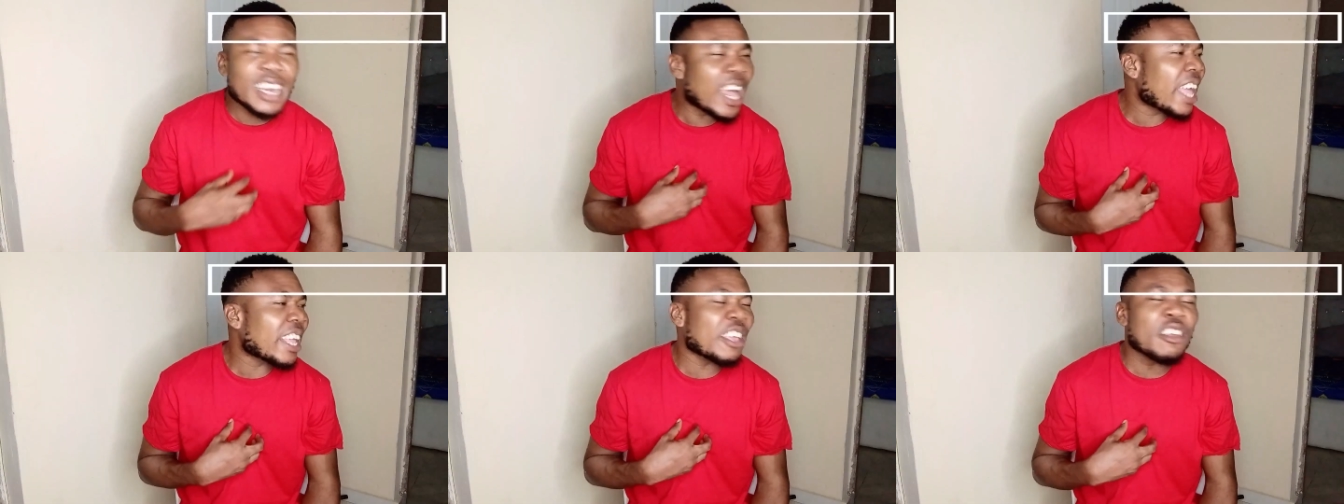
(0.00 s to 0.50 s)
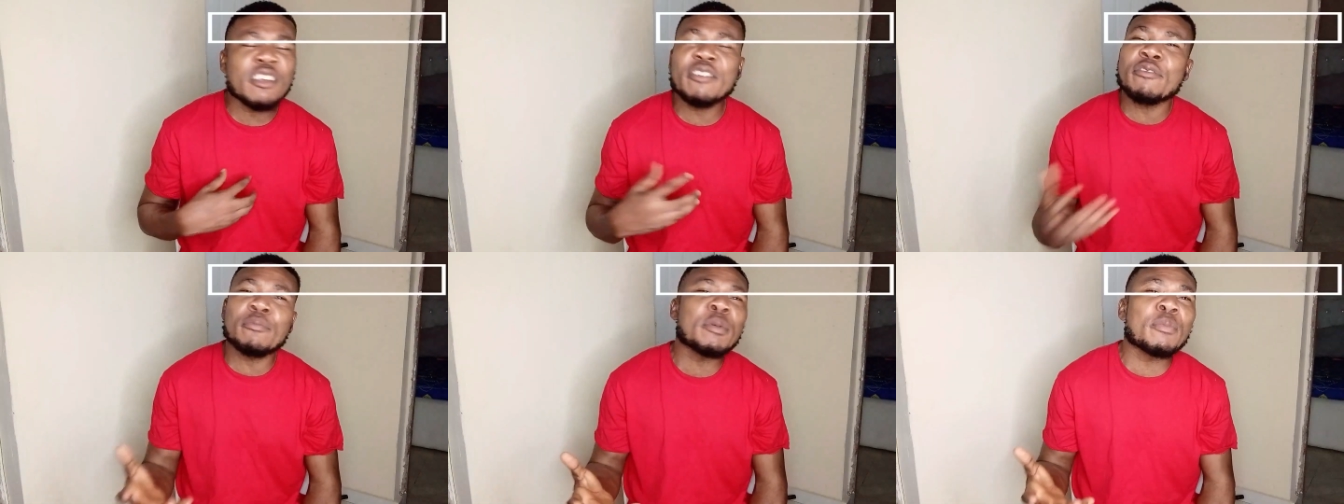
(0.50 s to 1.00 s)
like
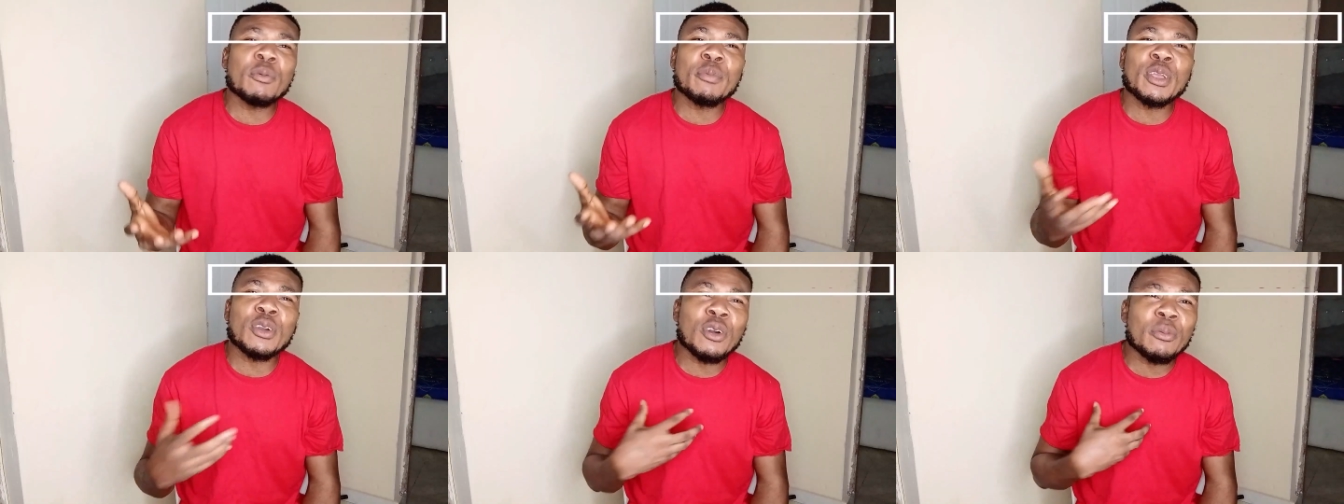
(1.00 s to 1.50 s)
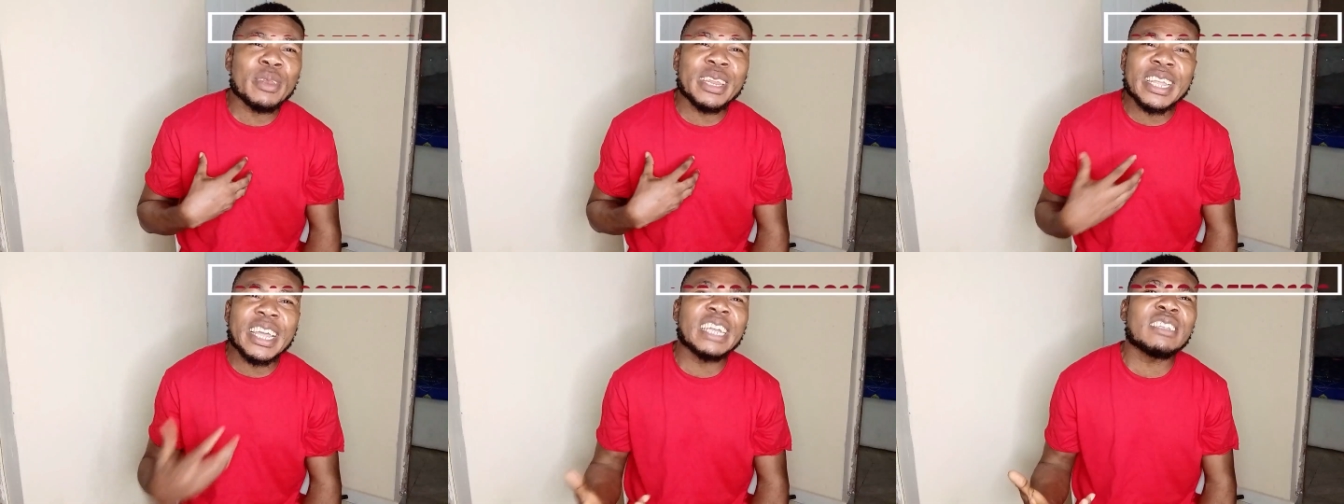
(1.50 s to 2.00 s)
if people be
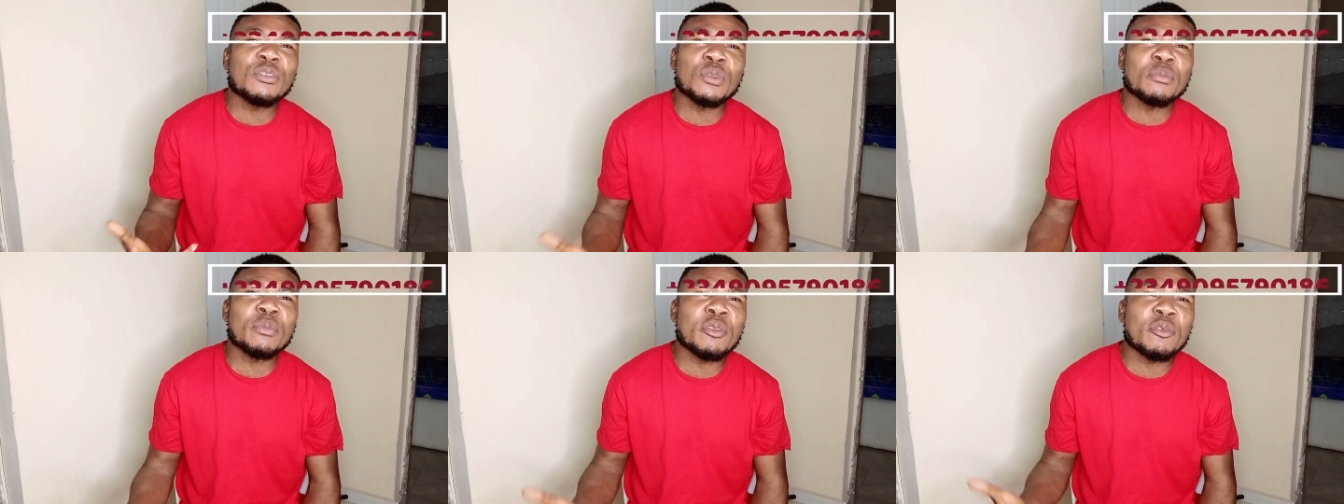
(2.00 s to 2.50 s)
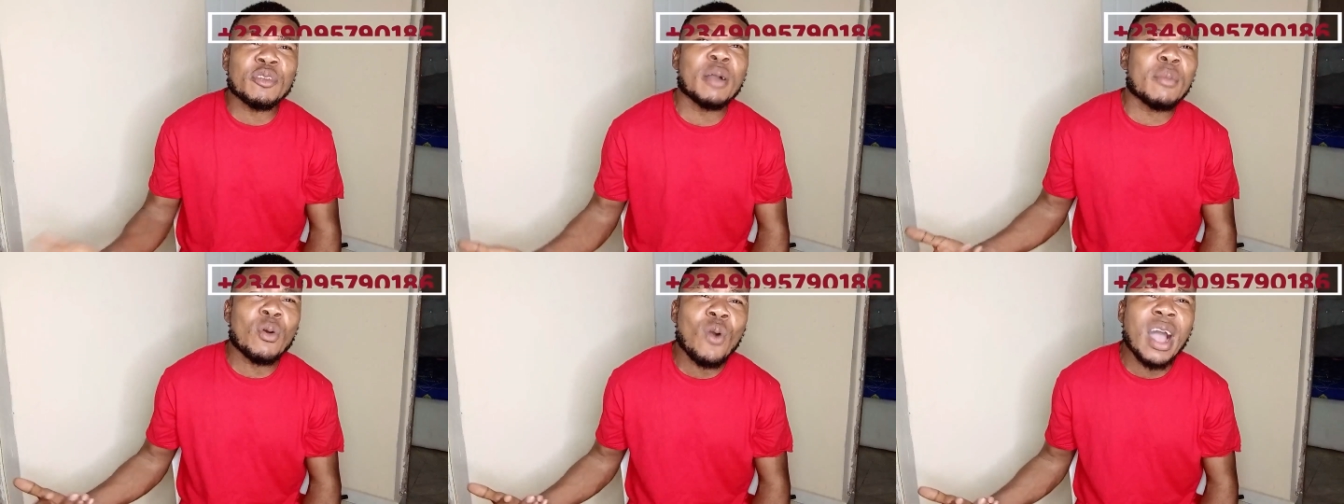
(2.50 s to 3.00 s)
communicating with me
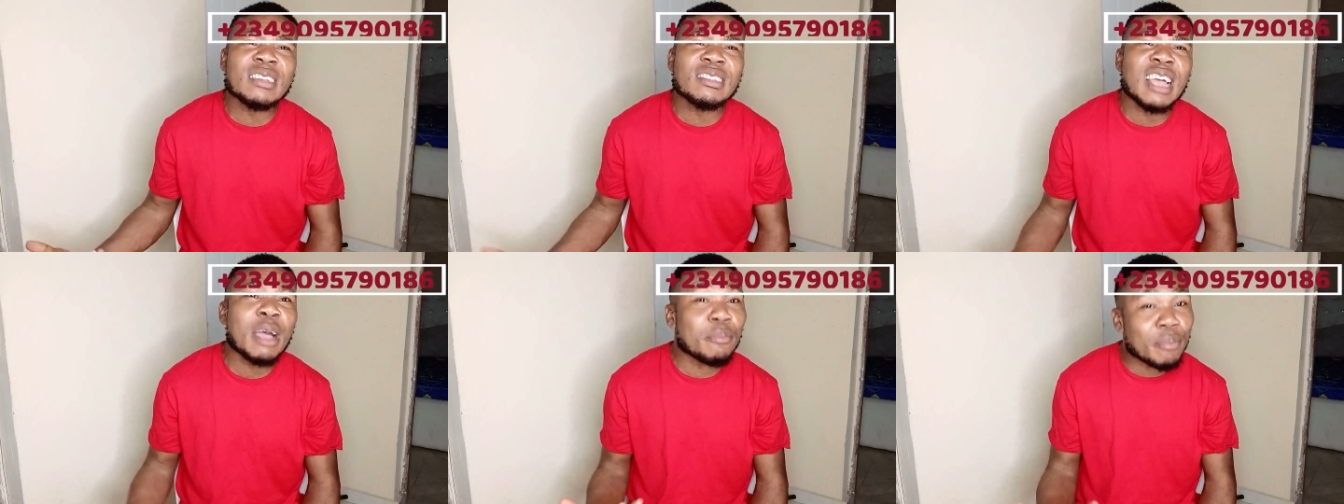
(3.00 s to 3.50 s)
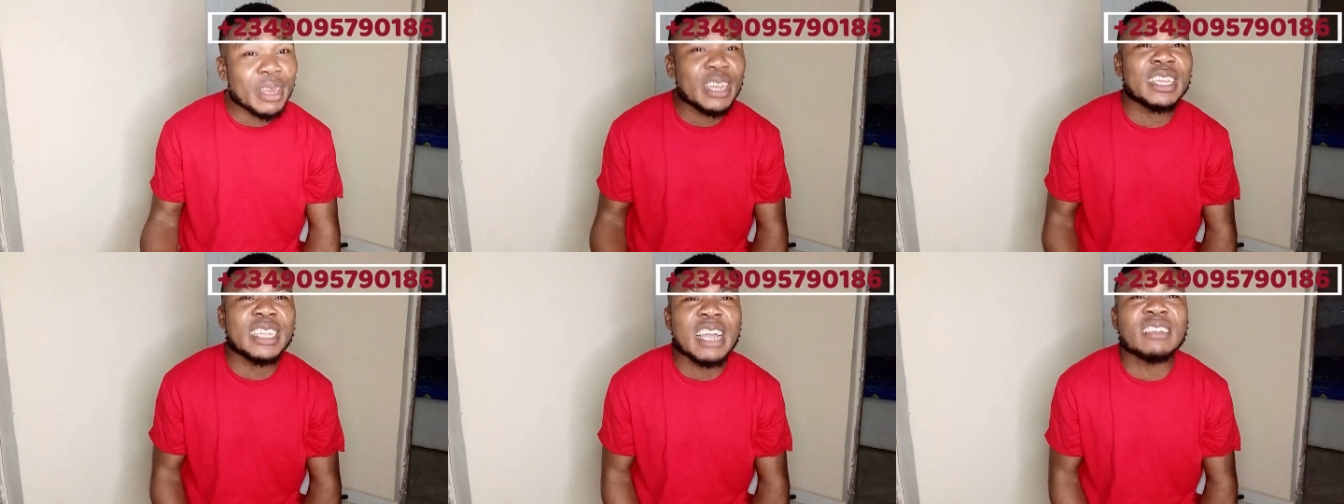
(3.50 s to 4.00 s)
via my WhatsApp,
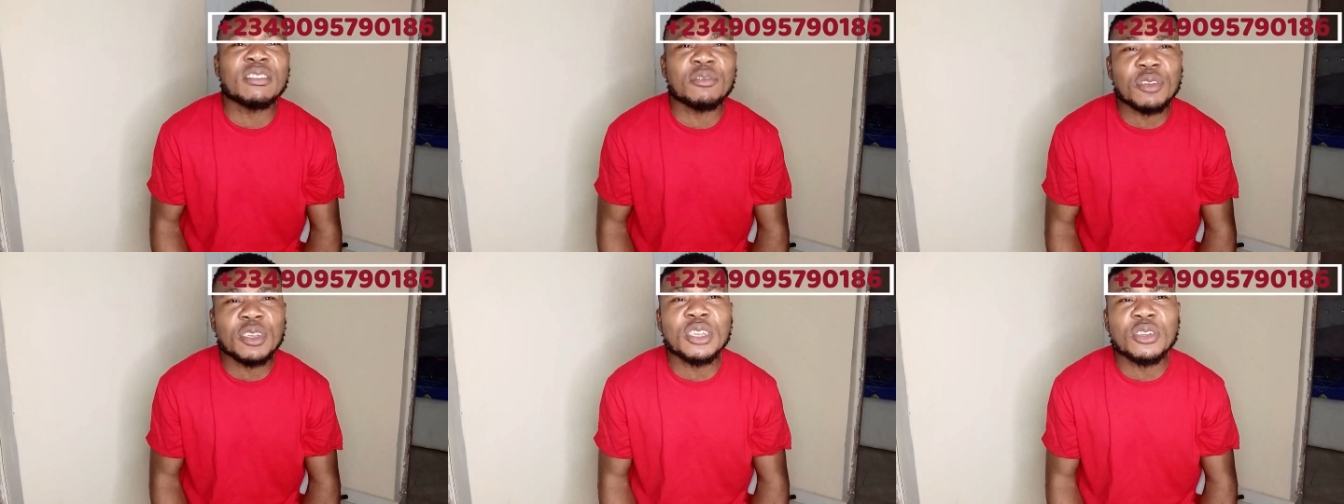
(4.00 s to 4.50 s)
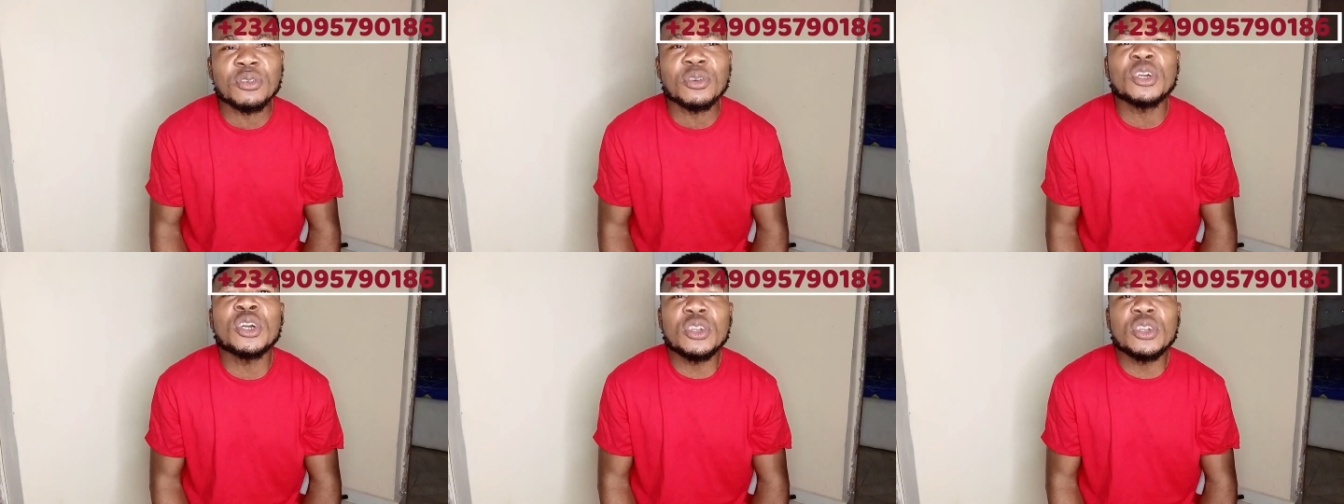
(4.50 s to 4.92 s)
meaning yes, video